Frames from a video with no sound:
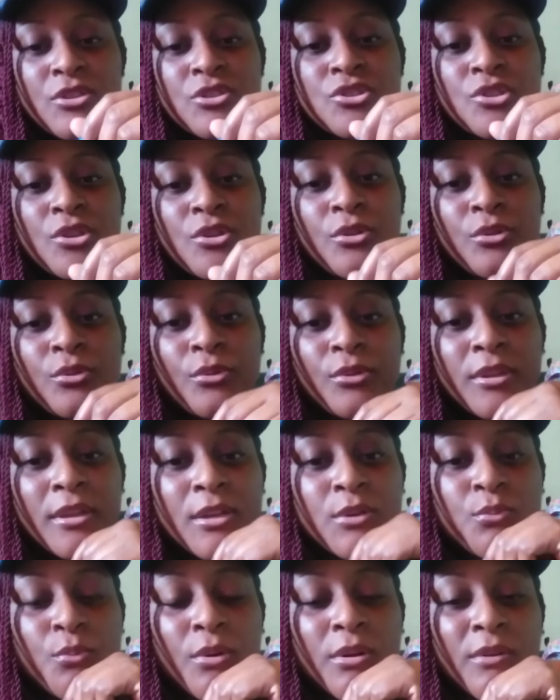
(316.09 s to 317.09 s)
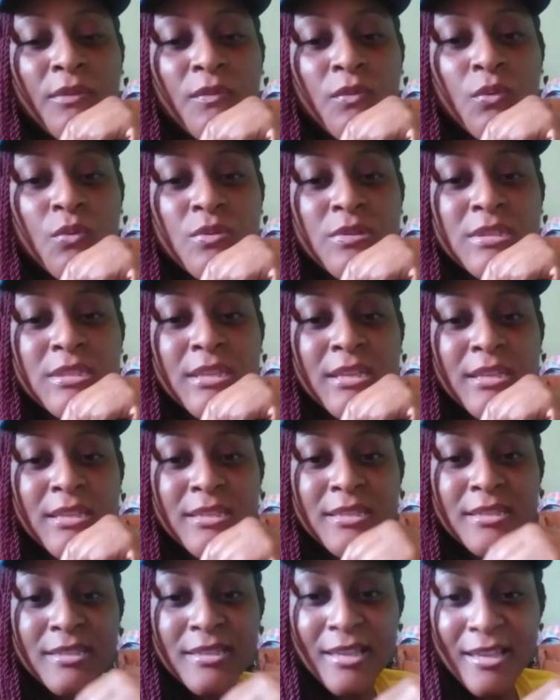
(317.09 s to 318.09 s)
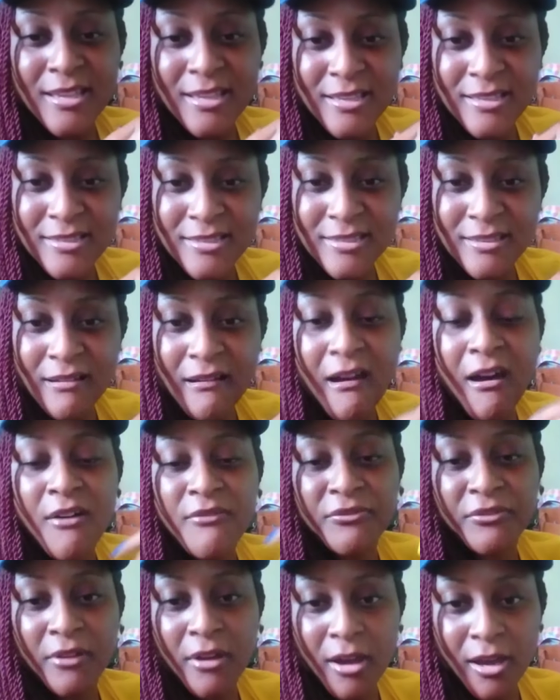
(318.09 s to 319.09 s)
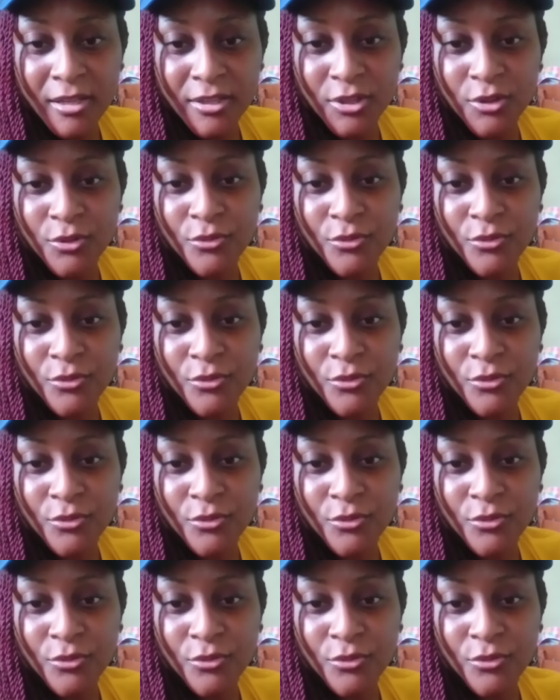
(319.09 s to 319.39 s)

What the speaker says: So you know that one of those things is of God.